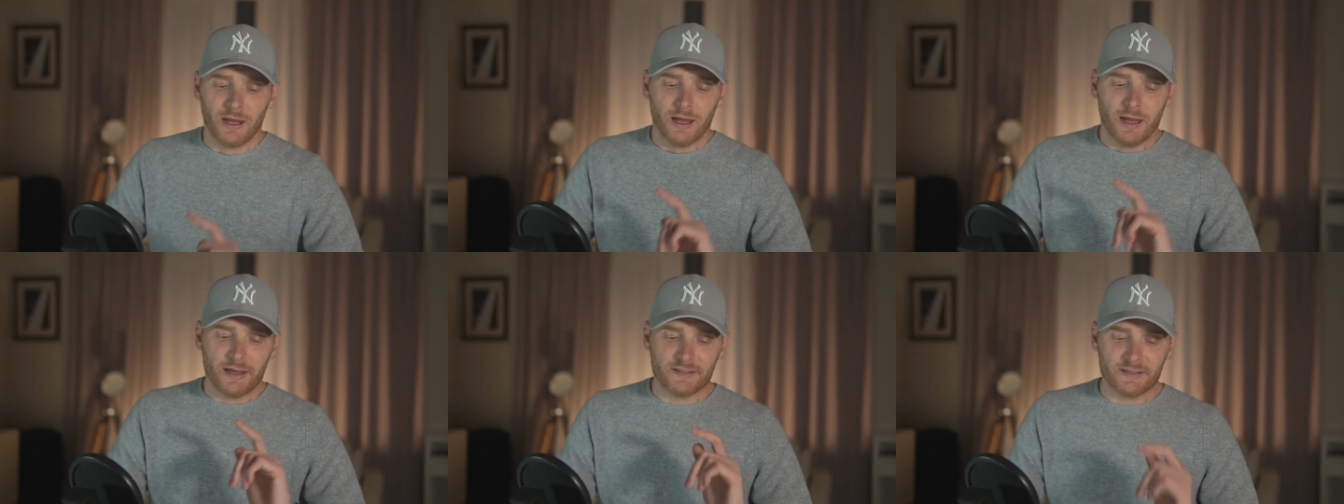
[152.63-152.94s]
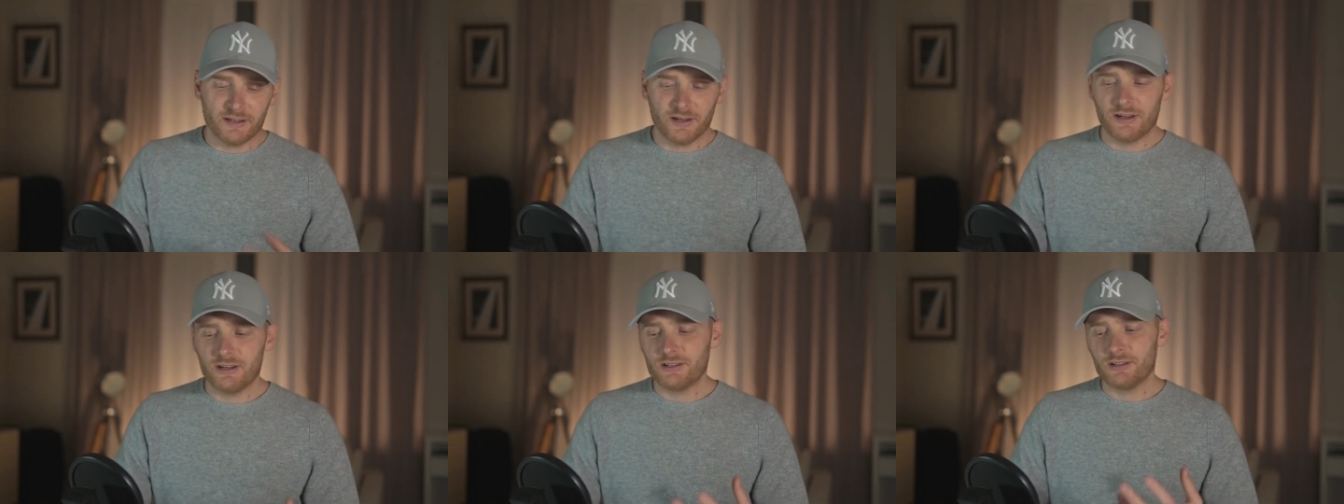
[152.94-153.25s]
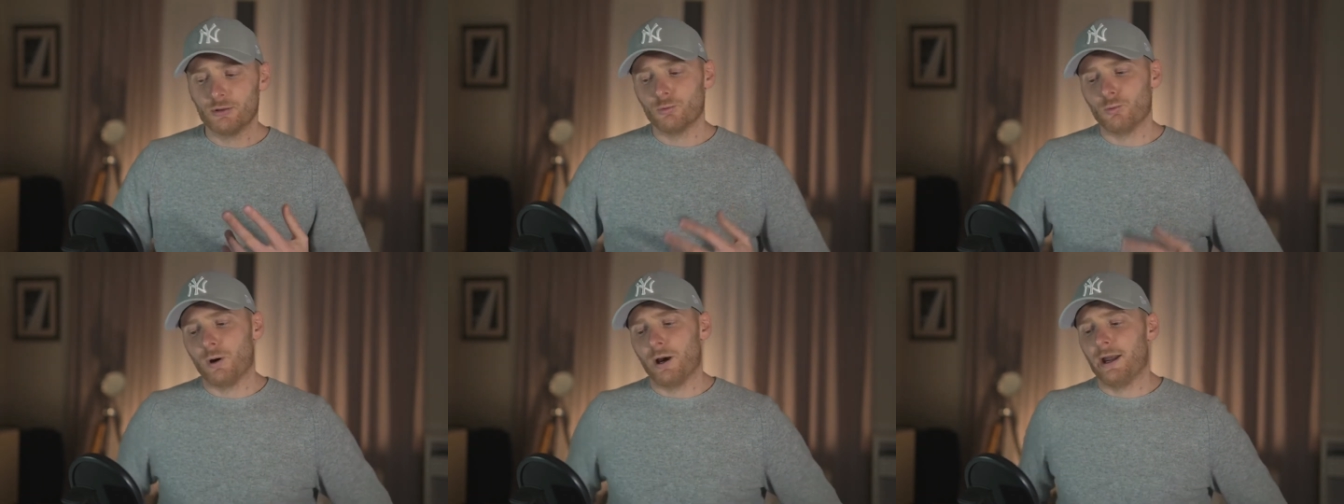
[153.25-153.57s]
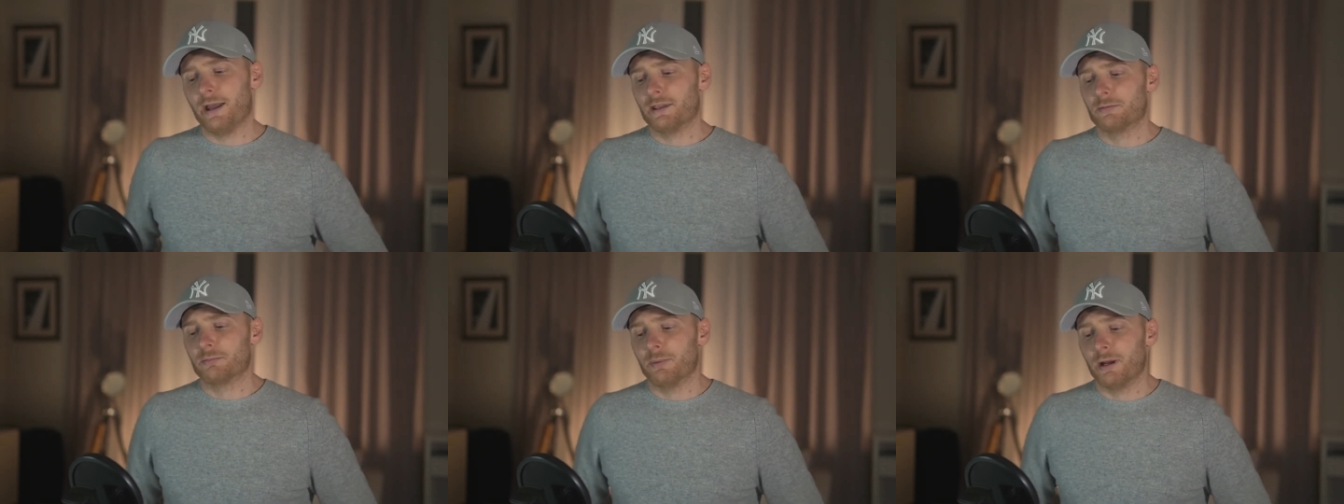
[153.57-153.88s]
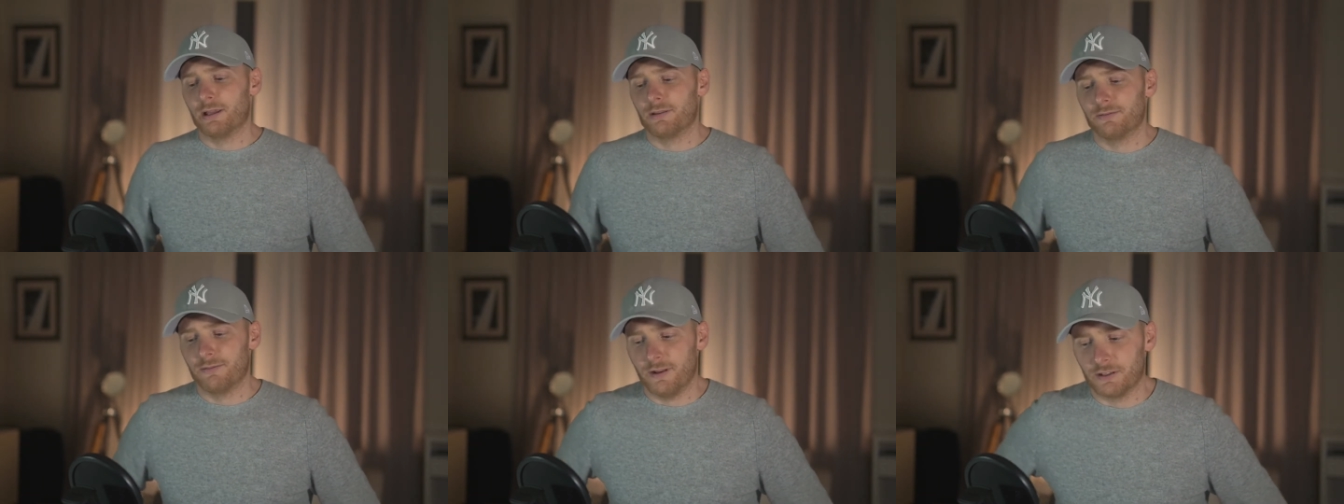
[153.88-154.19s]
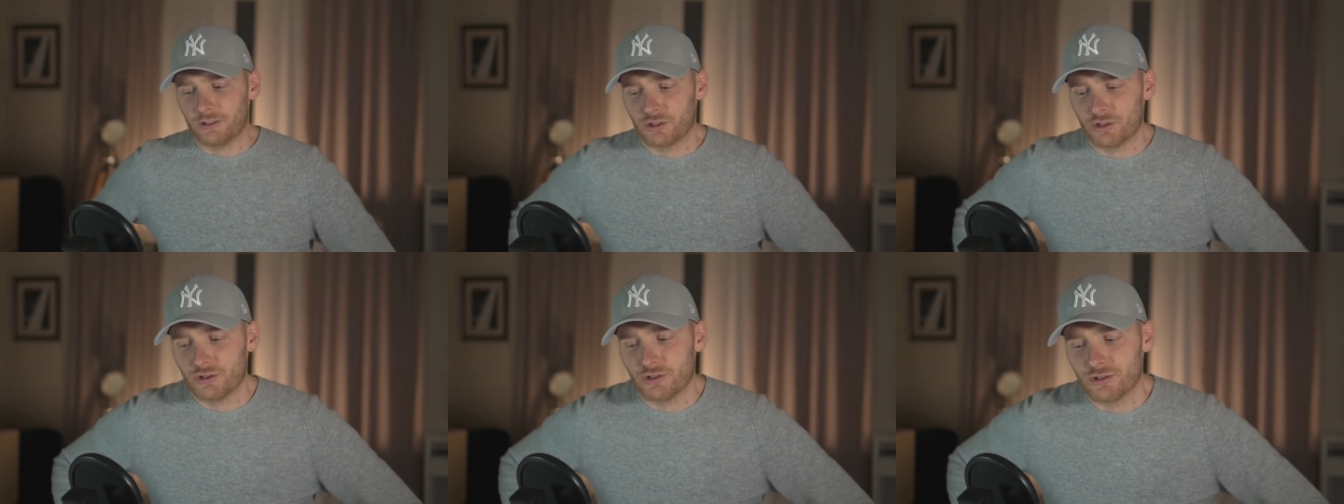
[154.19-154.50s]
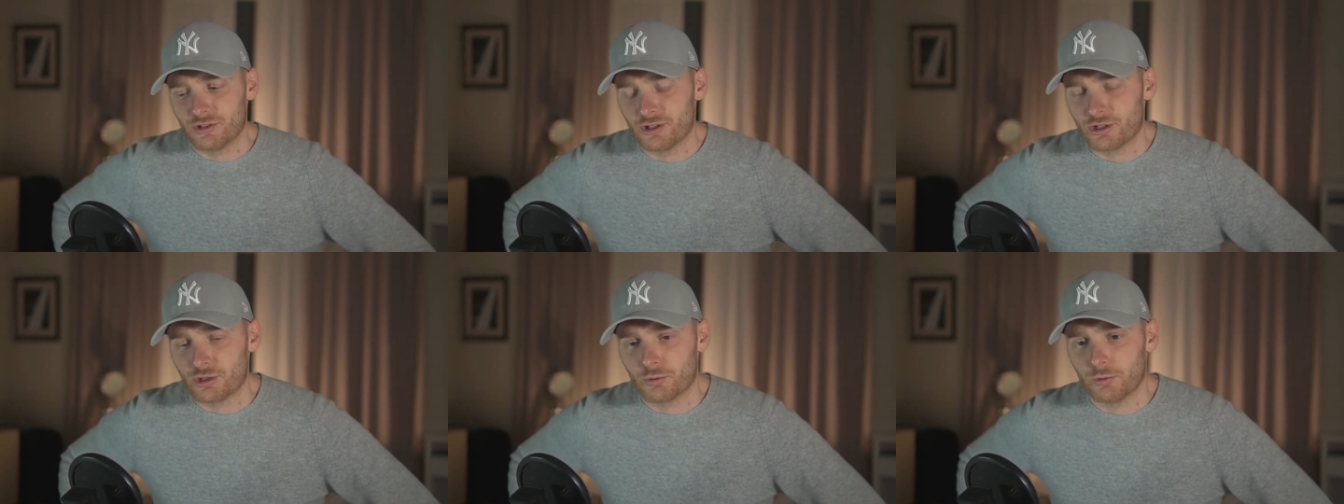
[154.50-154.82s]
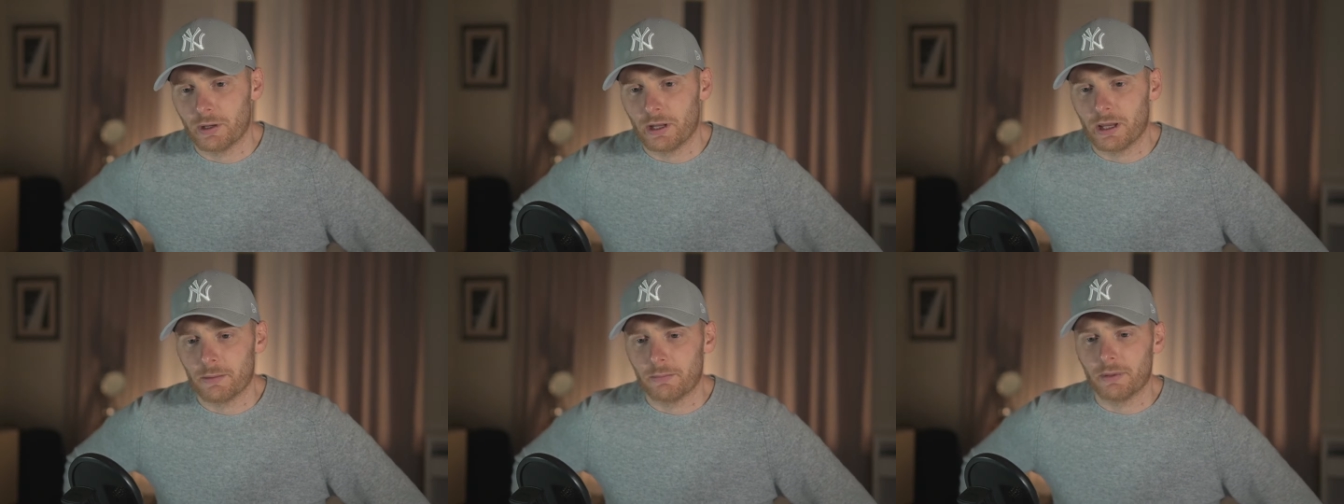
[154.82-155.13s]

Is the reason why it might function this way,